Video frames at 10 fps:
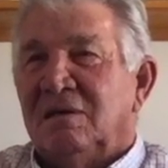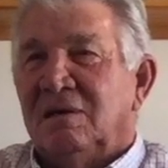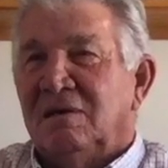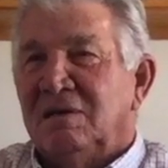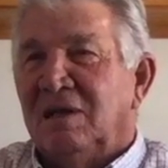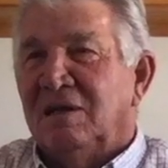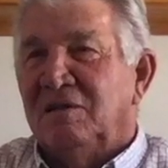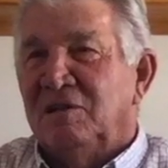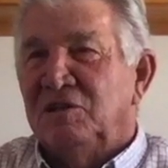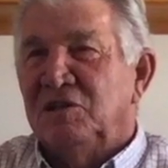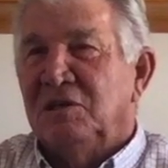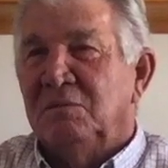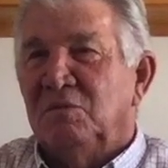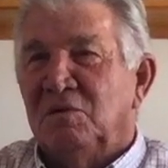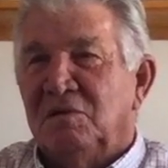down in the gym.
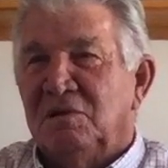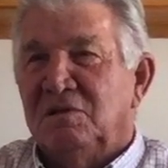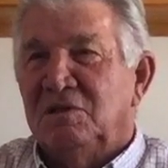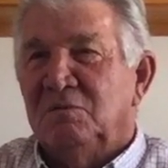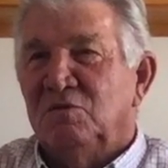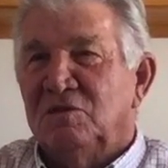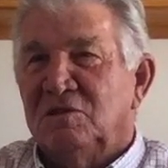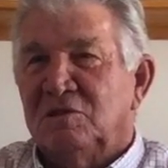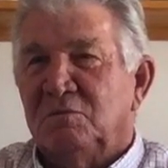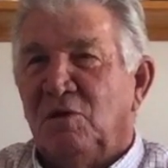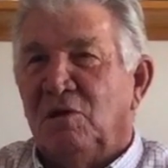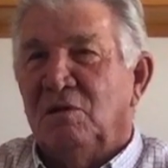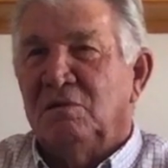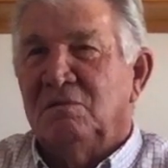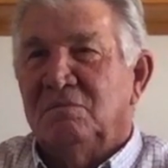The gym was a small